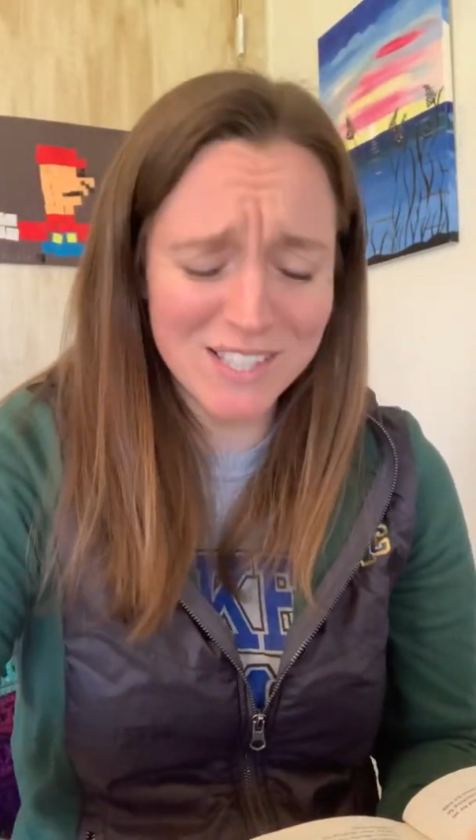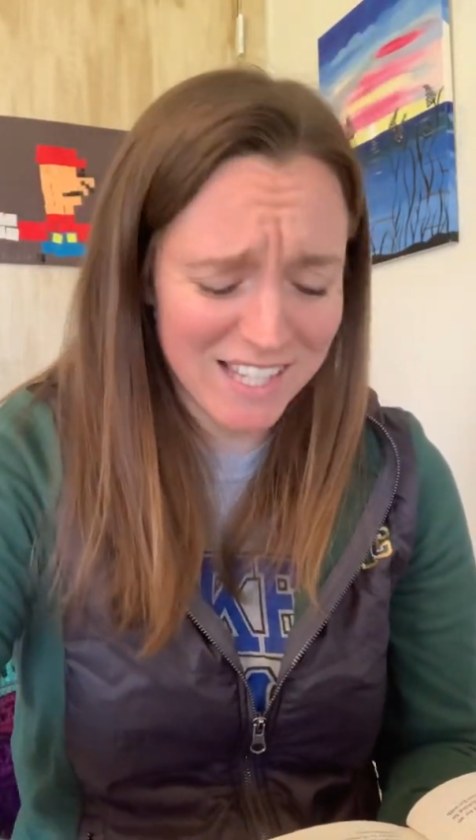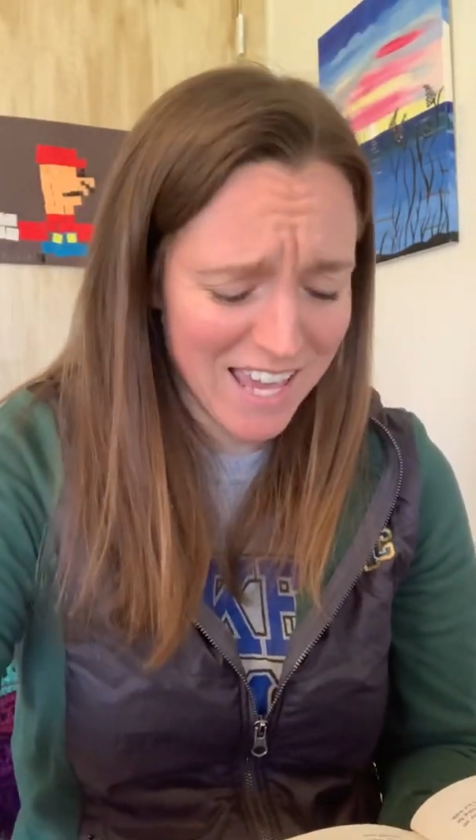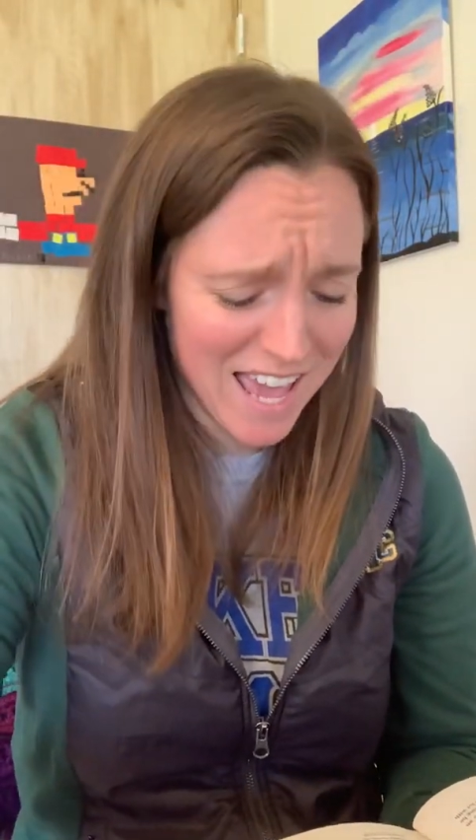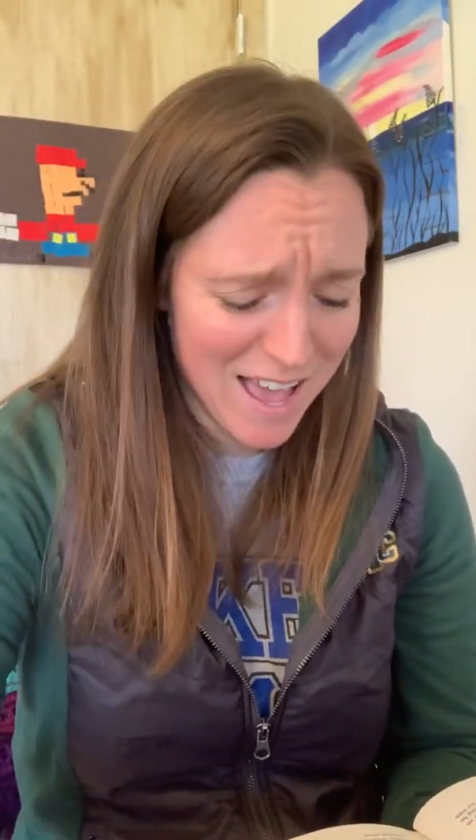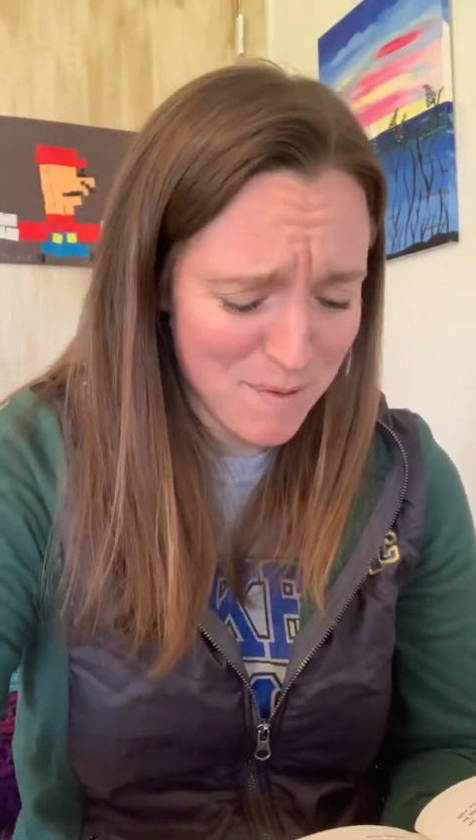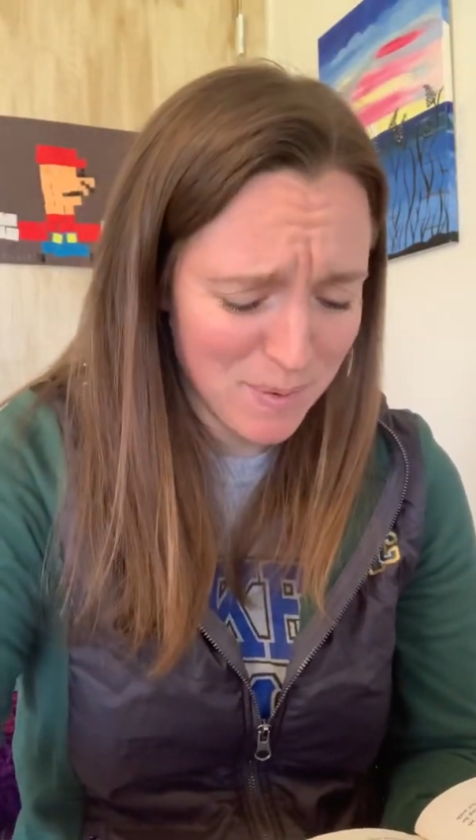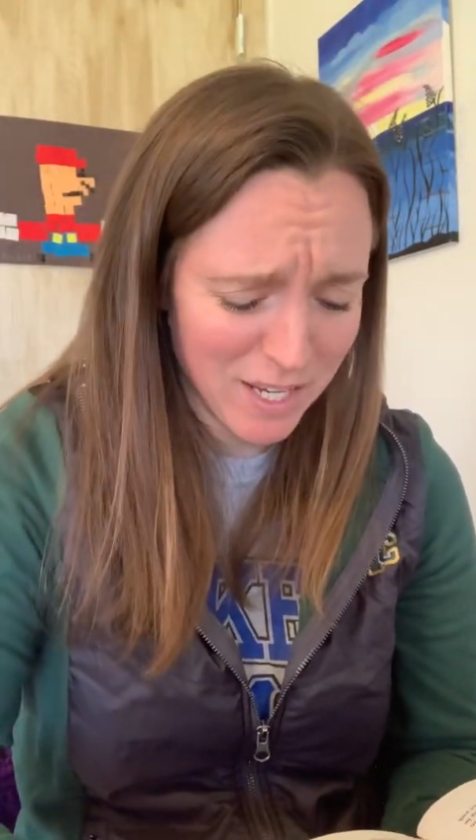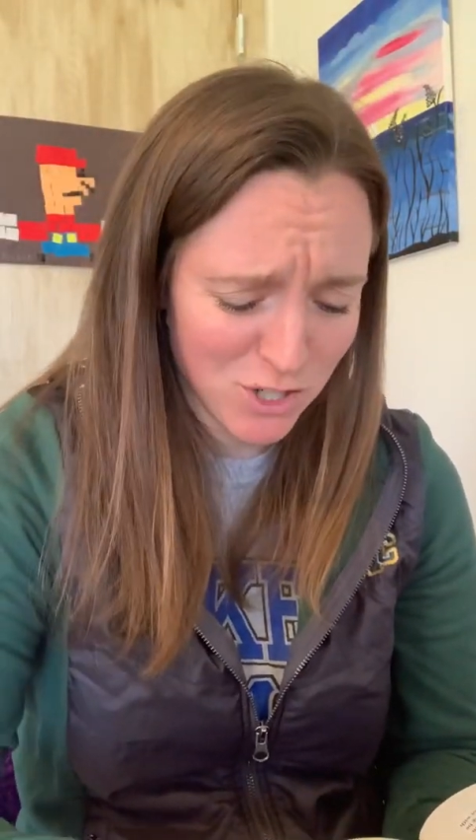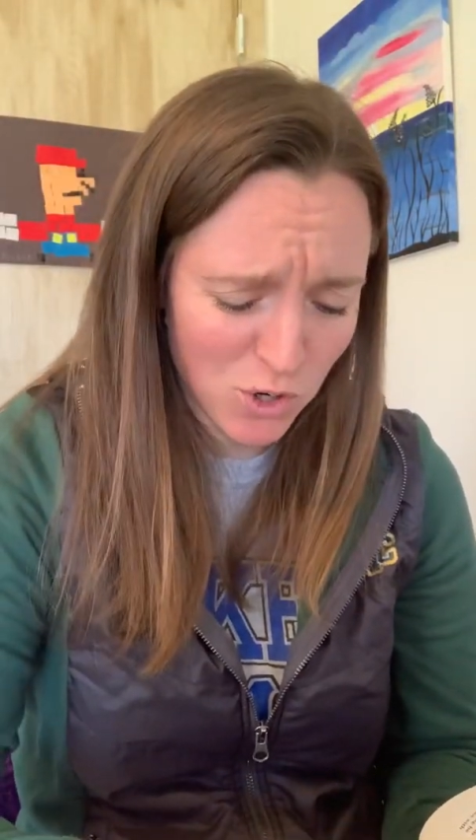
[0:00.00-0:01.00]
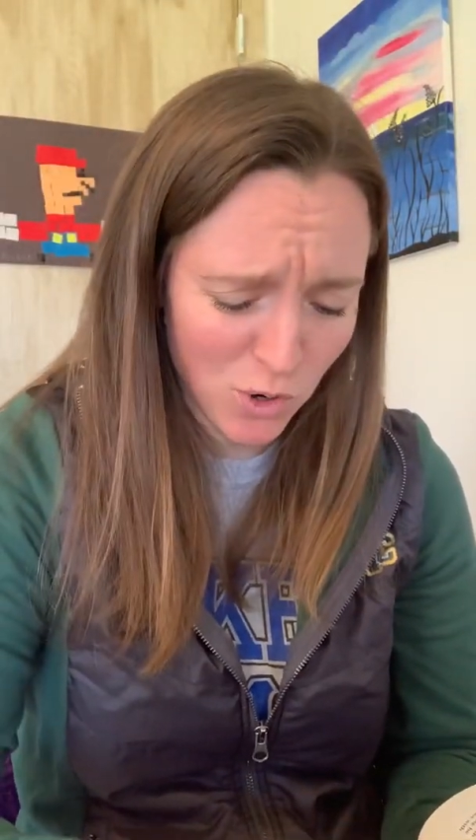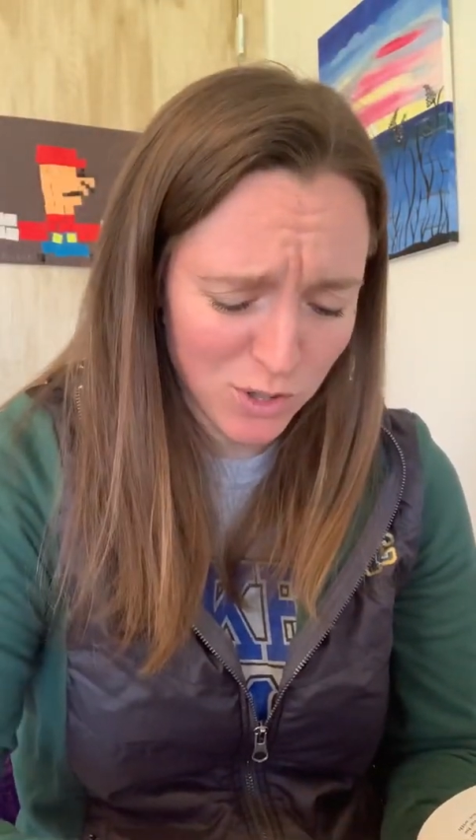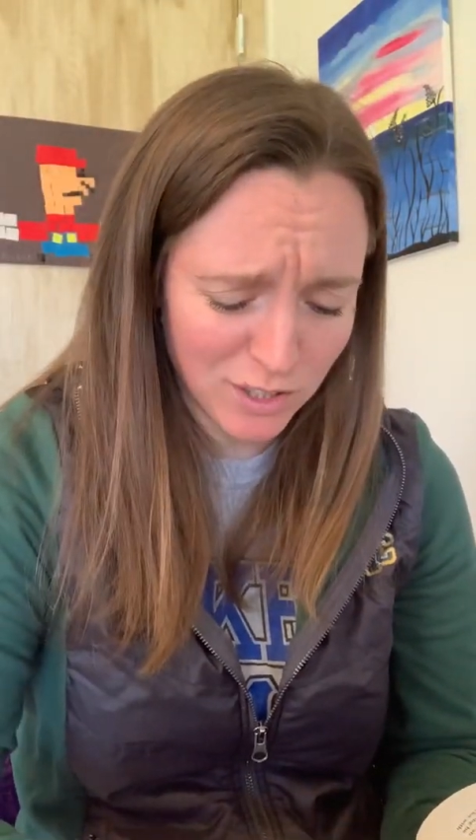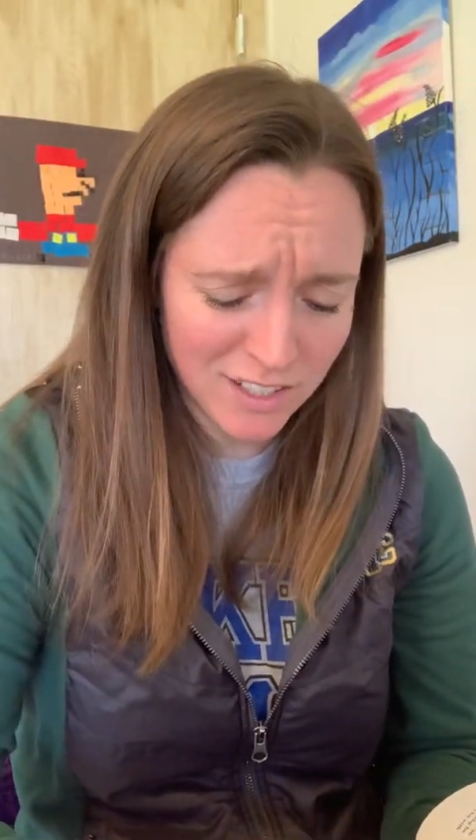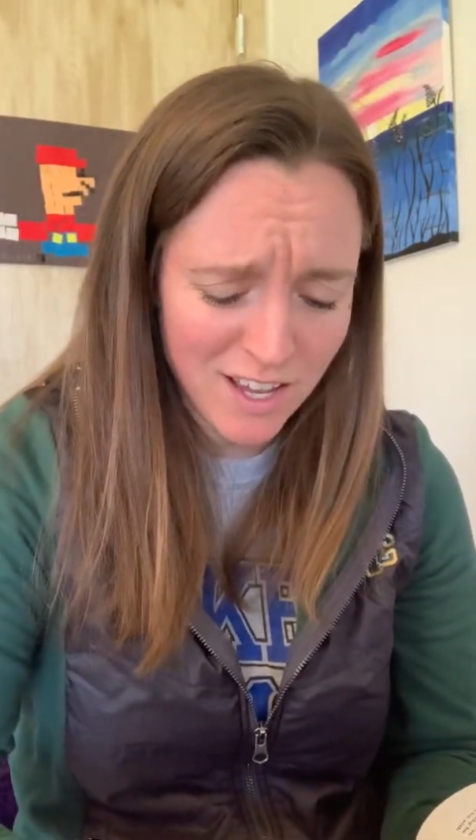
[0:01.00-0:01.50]
Scamp," he
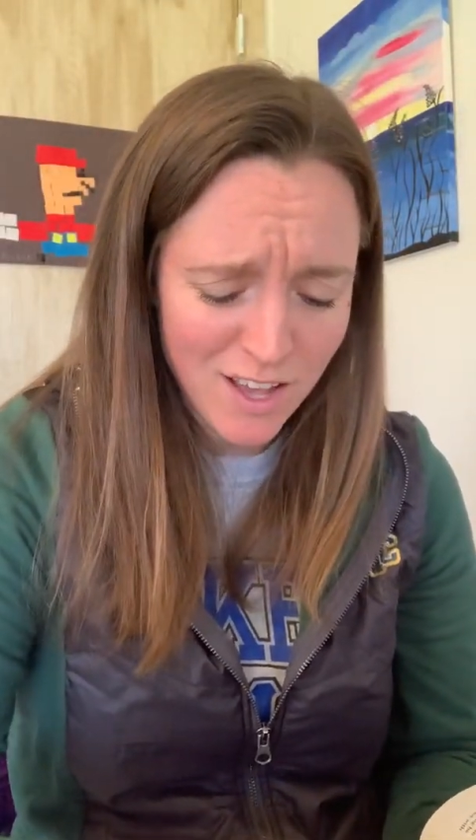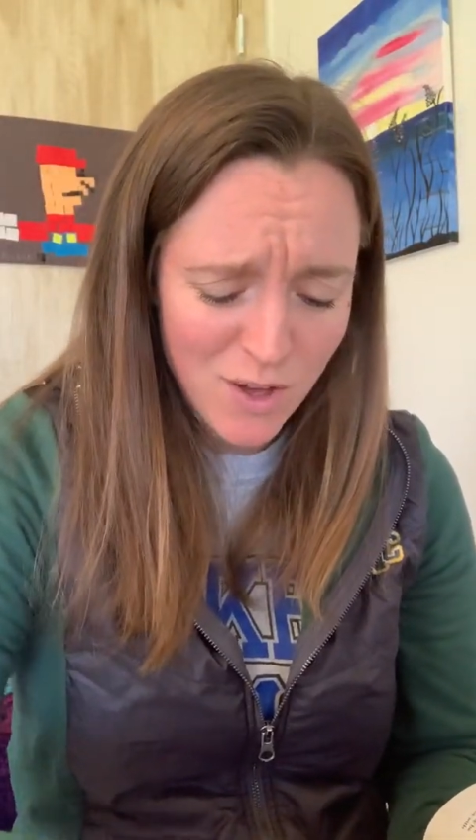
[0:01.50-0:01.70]
chortled.